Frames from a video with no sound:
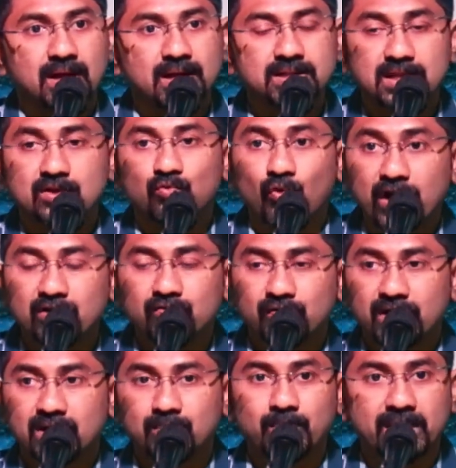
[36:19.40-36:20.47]
and then one
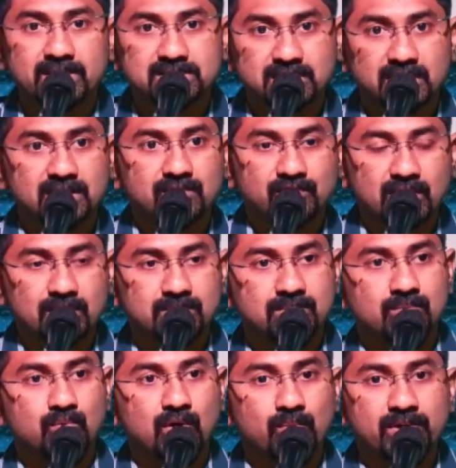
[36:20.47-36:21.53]
week by train
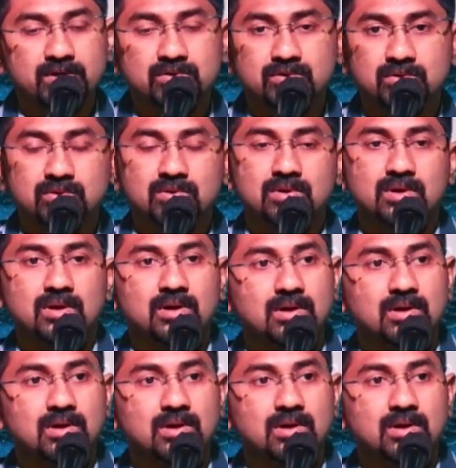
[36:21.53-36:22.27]
from Bombay to